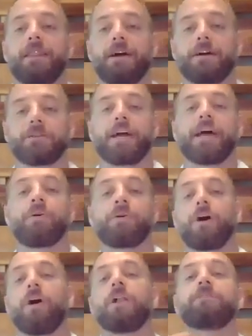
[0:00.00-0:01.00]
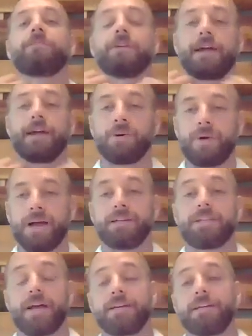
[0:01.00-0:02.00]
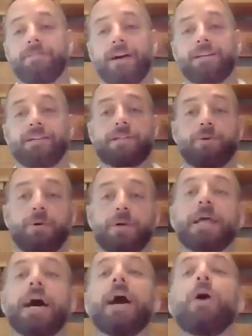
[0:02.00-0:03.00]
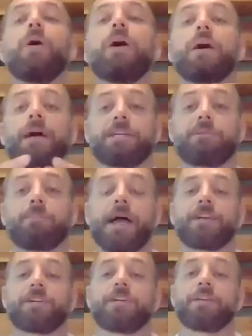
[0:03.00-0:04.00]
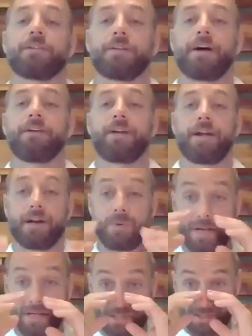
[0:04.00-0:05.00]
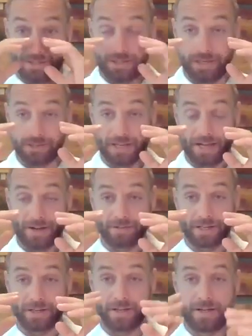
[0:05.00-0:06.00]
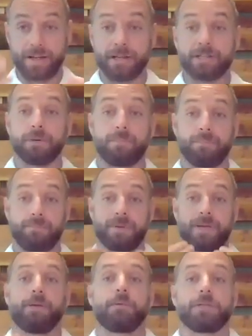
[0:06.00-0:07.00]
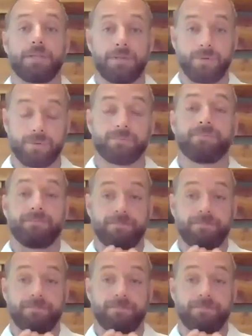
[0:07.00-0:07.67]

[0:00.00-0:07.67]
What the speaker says: around all of your airways and your vessels to allow expansion of your airways and your nasal cavity to be able to